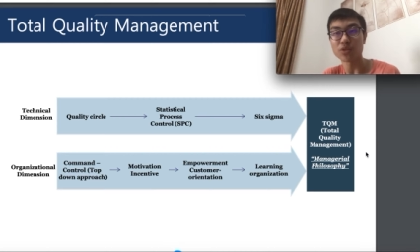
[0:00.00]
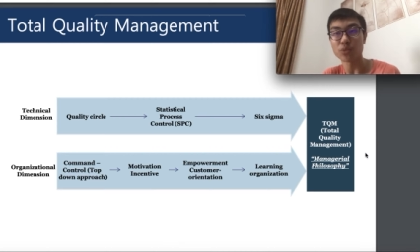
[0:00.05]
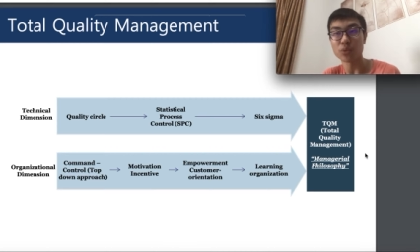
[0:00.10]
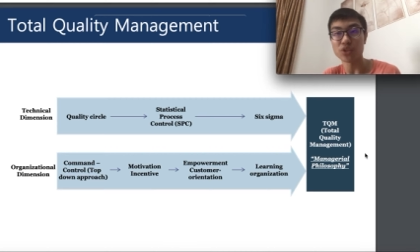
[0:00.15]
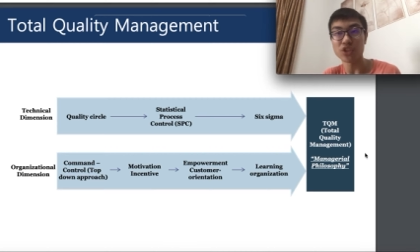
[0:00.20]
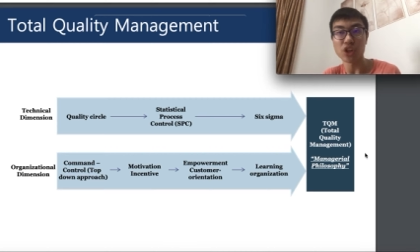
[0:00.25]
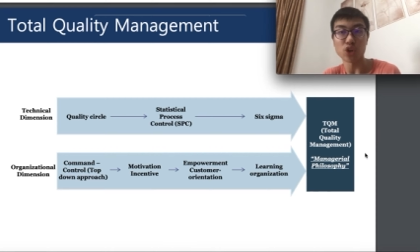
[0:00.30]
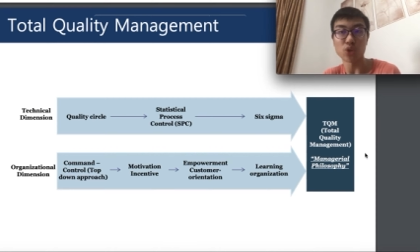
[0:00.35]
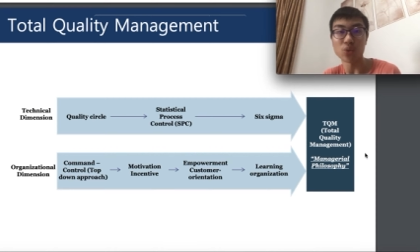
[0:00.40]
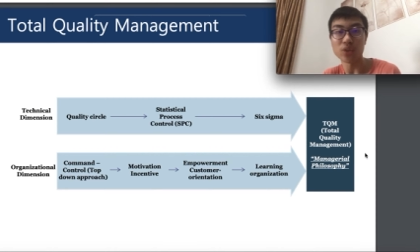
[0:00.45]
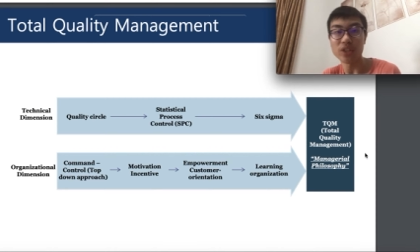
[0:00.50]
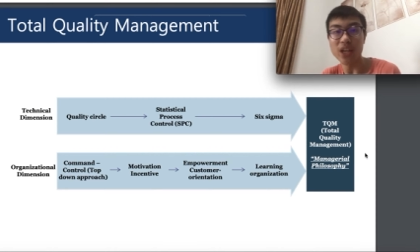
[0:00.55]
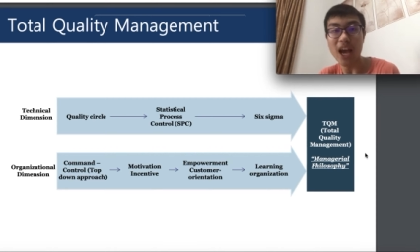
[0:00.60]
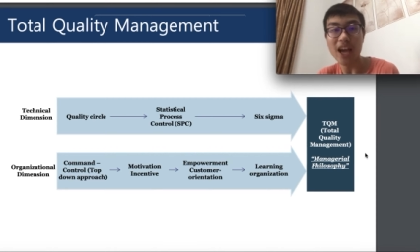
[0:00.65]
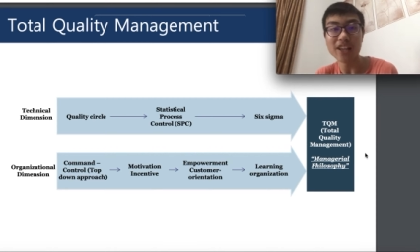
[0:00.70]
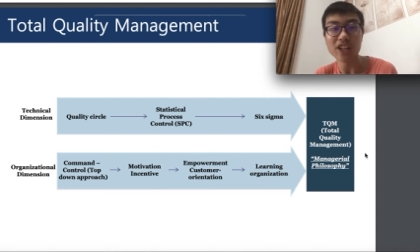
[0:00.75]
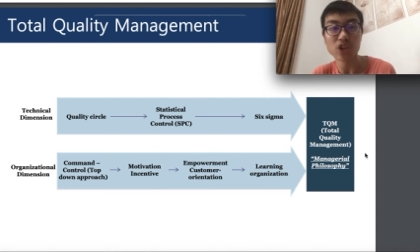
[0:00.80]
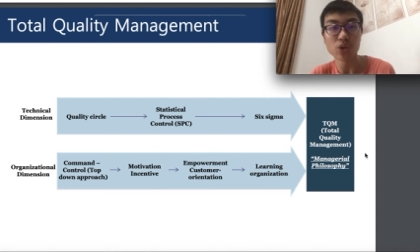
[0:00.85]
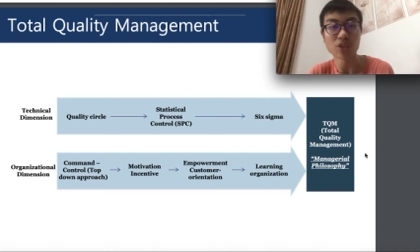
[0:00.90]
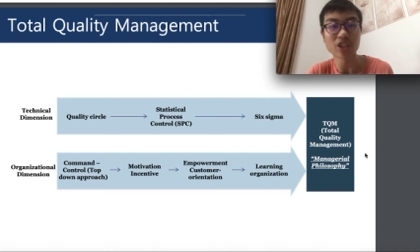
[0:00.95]
which include
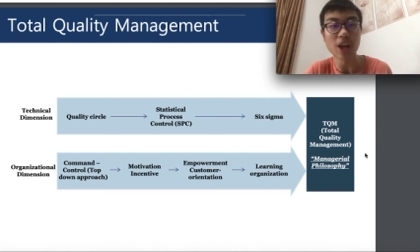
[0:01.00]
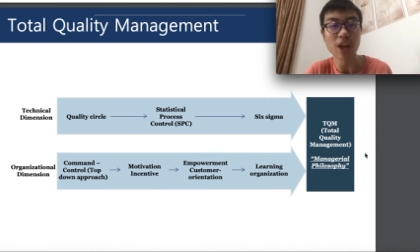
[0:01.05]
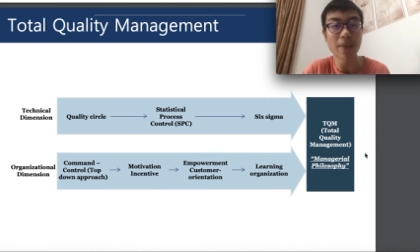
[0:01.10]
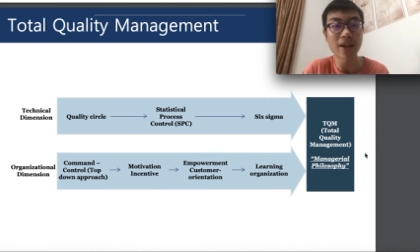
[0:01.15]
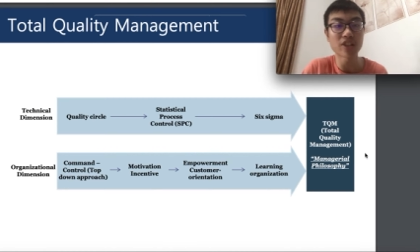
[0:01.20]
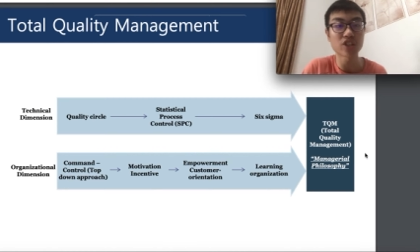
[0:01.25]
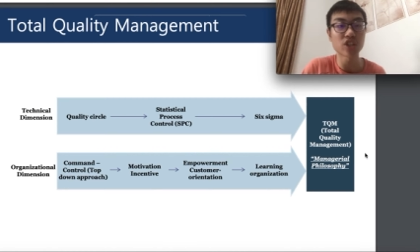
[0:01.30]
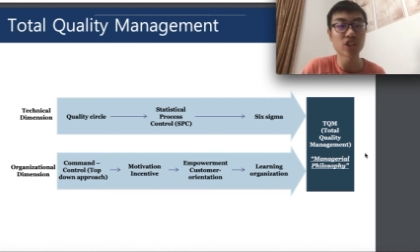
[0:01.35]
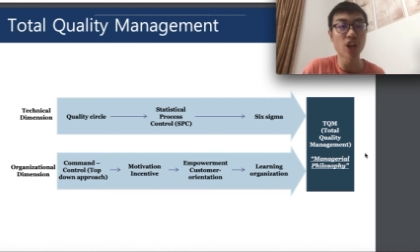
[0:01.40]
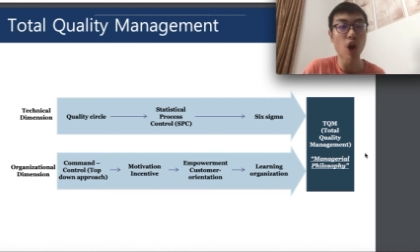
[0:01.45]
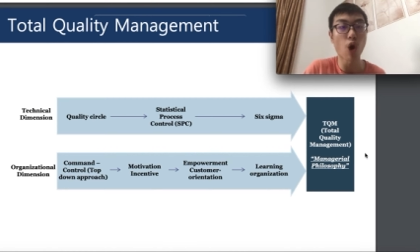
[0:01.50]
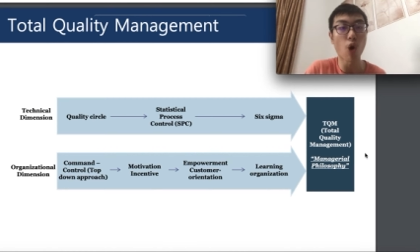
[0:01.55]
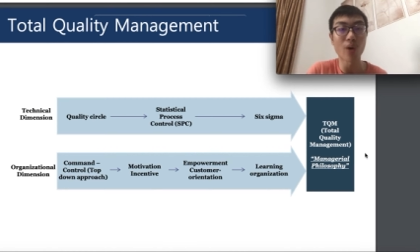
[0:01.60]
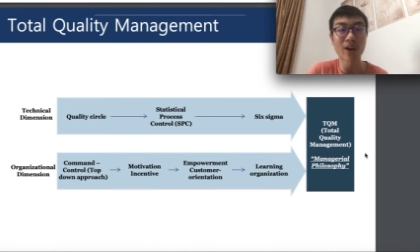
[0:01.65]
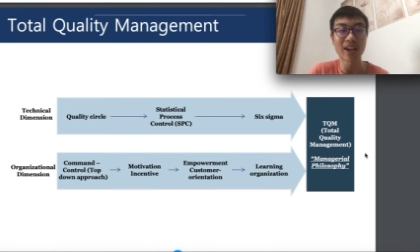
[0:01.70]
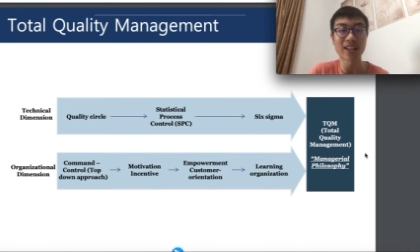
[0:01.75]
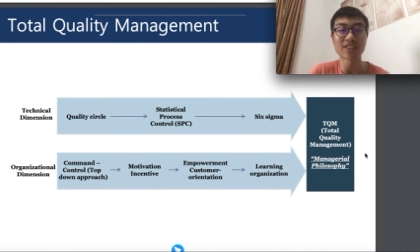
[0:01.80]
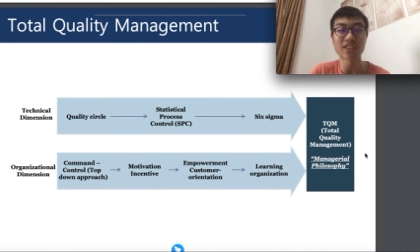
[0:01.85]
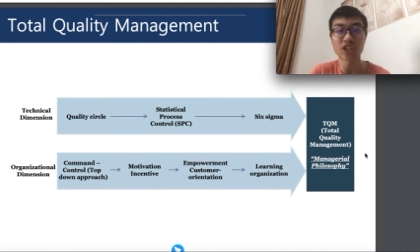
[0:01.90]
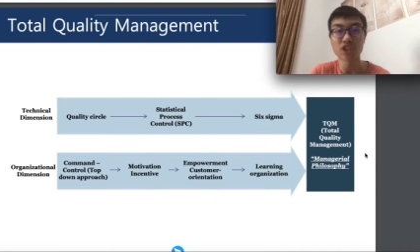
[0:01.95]
technical dimension,
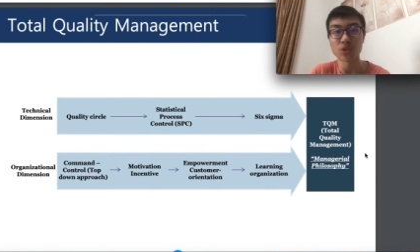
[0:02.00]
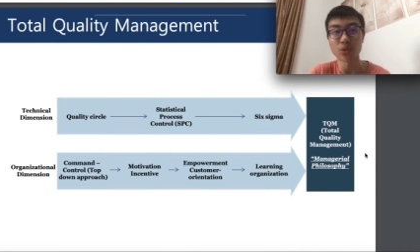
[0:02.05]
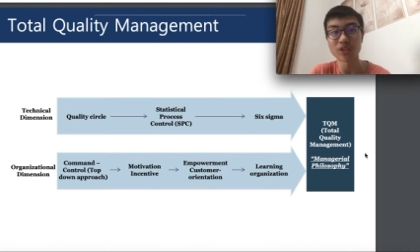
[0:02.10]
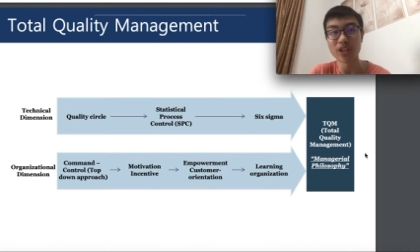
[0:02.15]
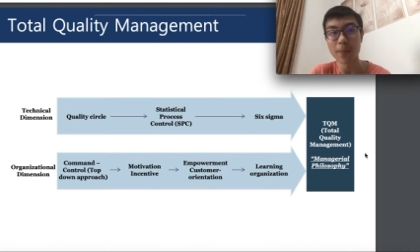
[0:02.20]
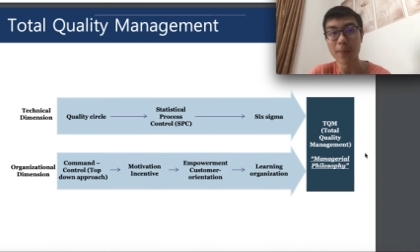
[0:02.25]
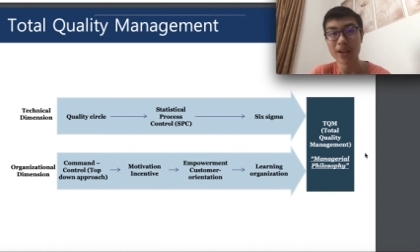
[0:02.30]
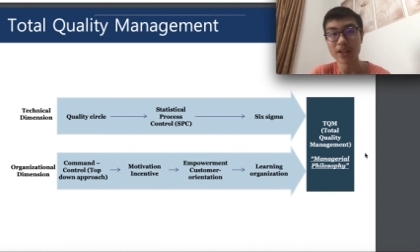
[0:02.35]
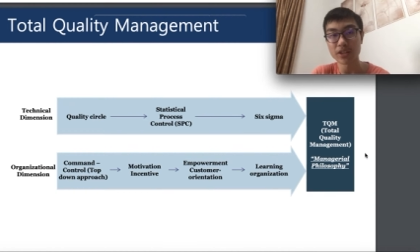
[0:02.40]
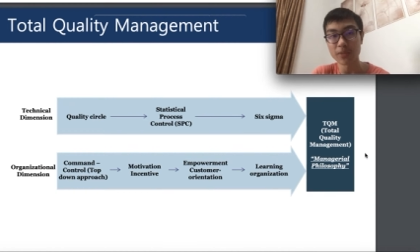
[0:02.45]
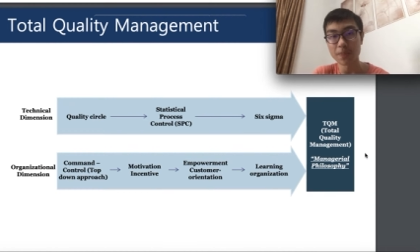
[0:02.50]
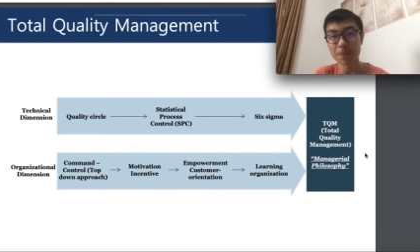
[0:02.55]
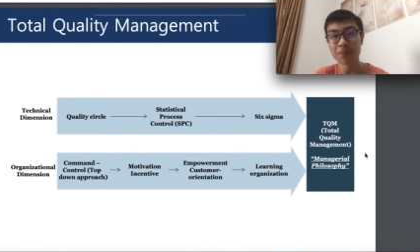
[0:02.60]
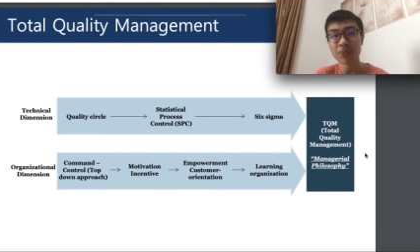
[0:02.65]
organizational dimension.